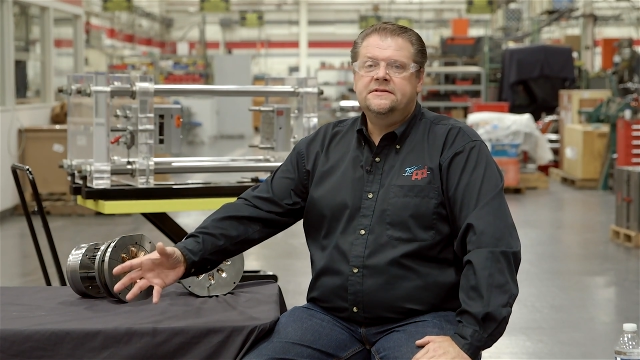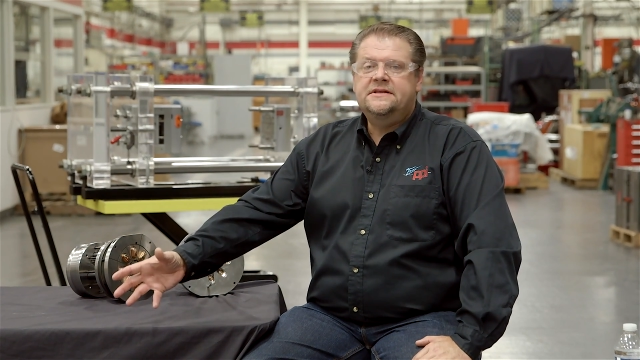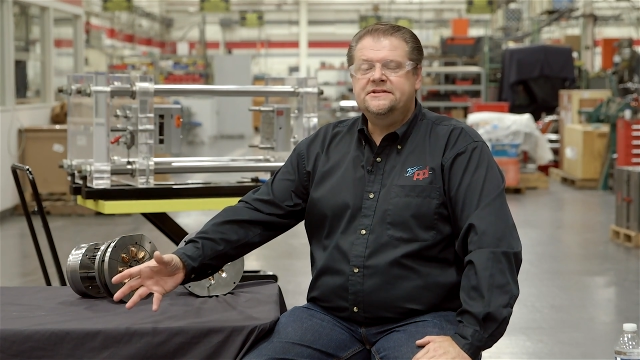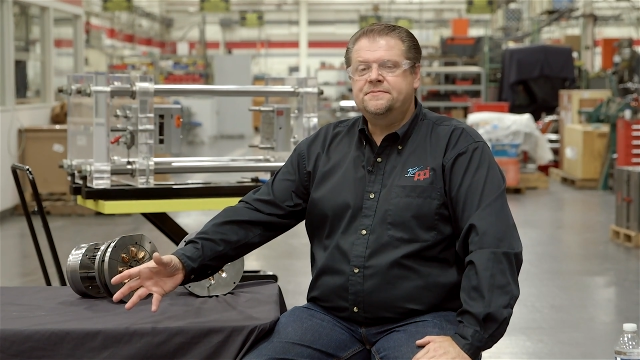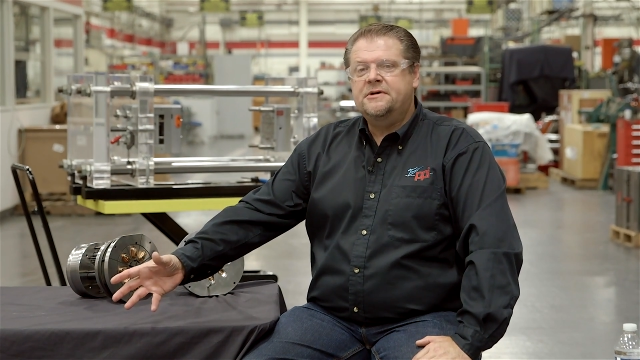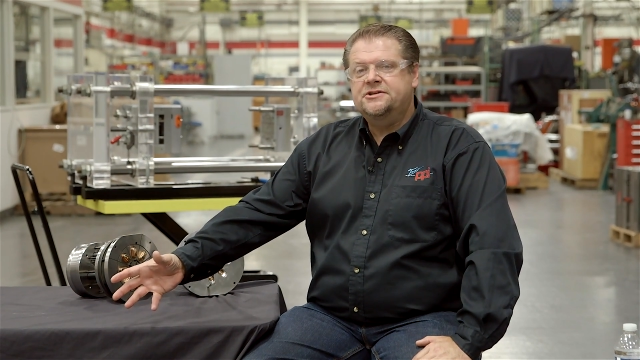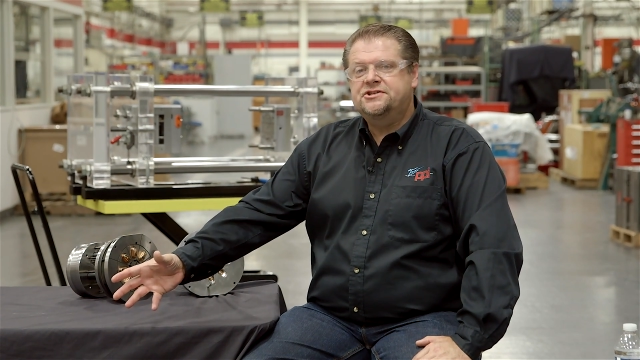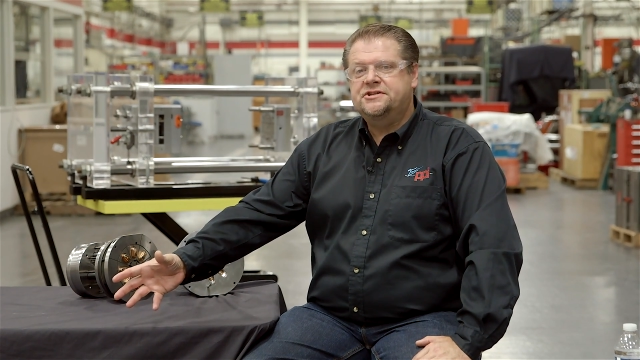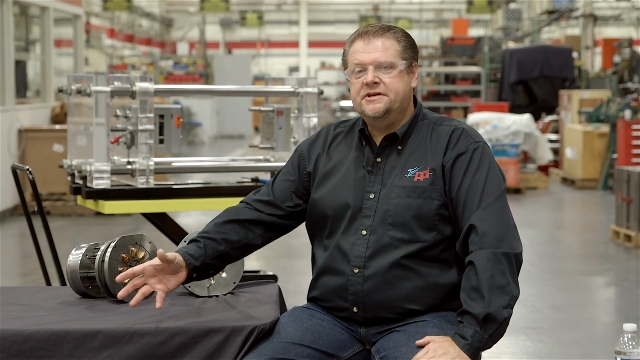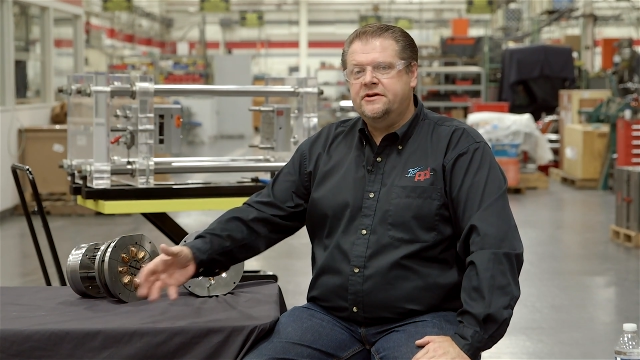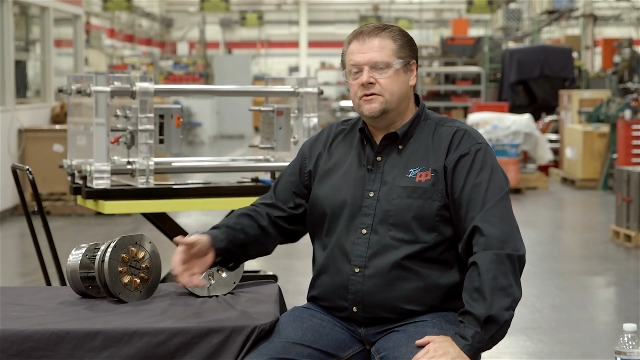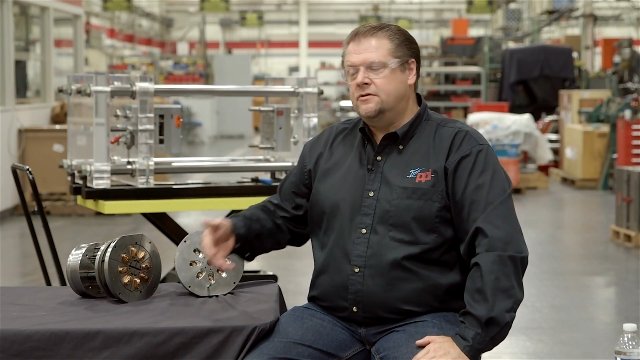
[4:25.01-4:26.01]
this much
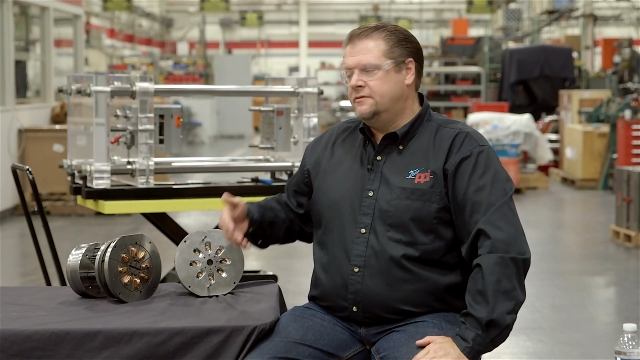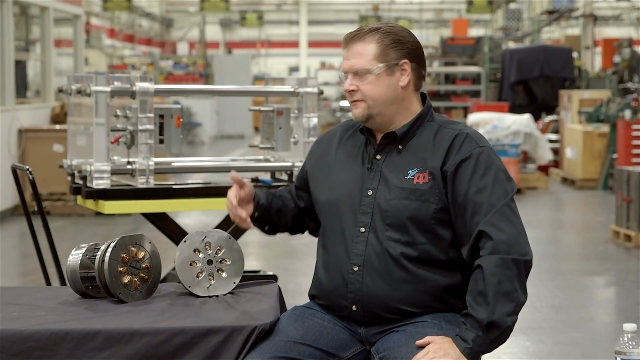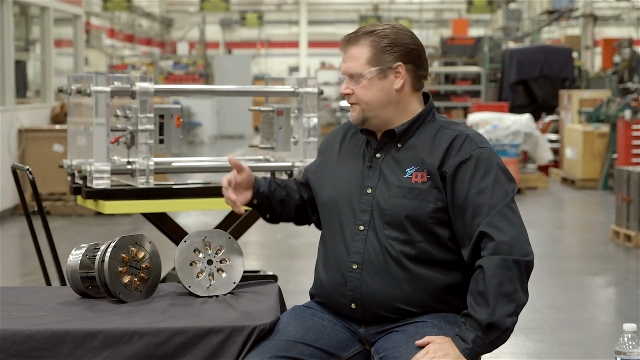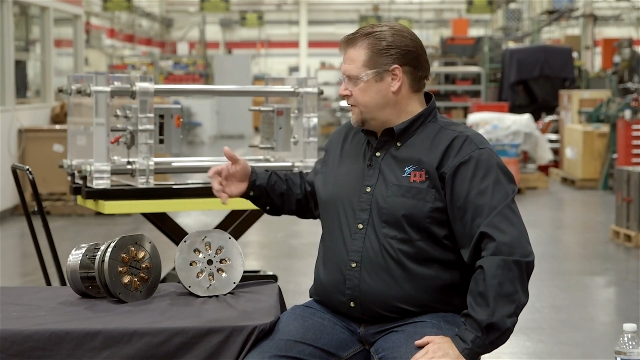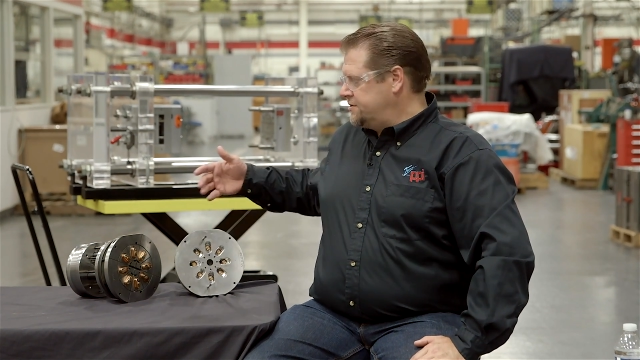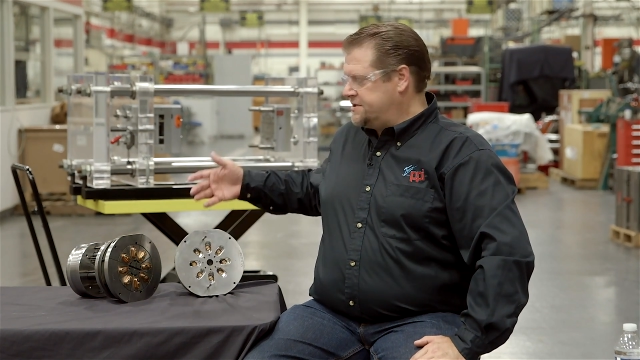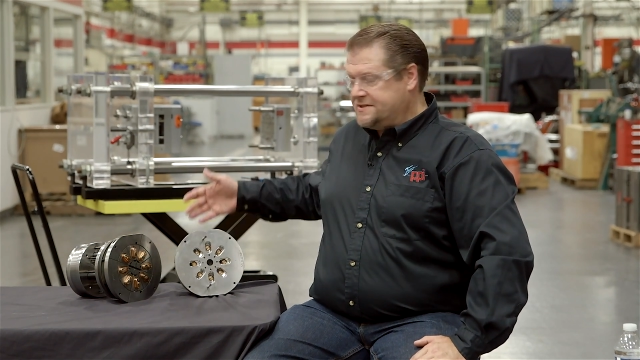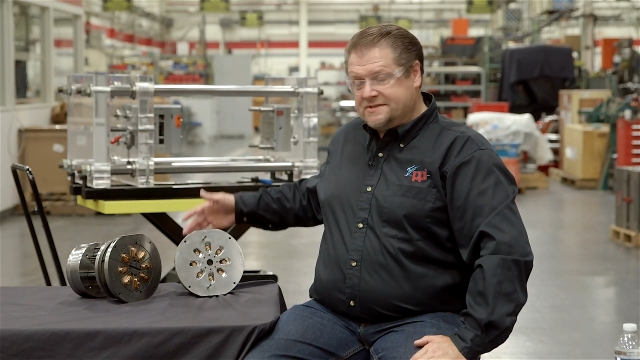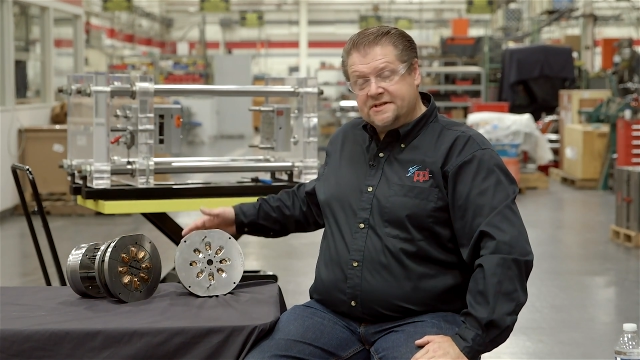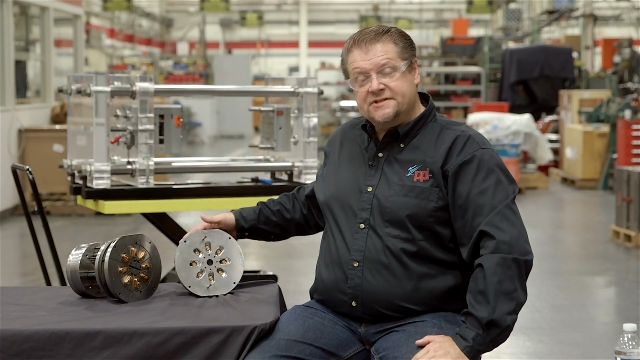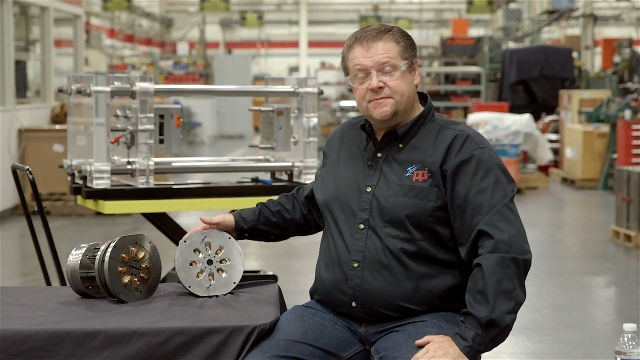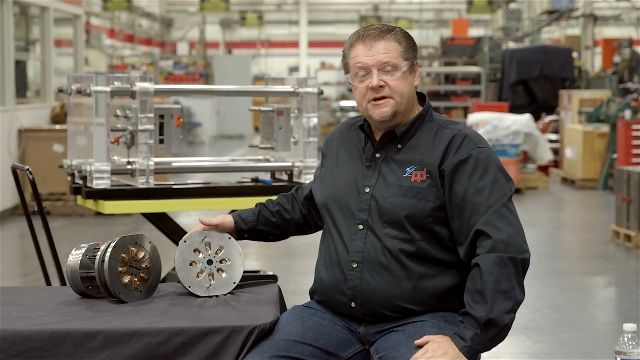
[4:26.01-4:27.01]
steel
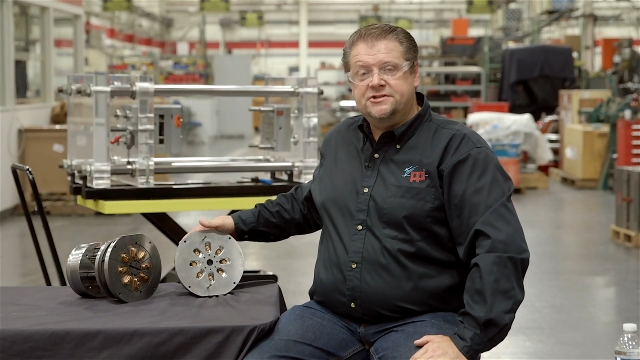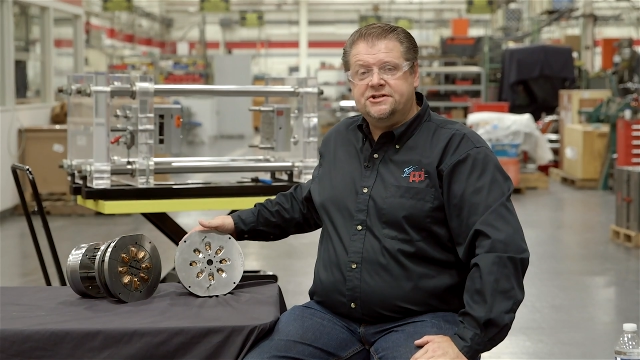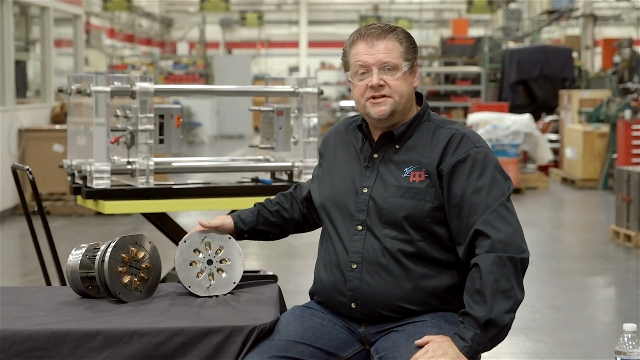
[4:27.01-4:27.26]
versus this much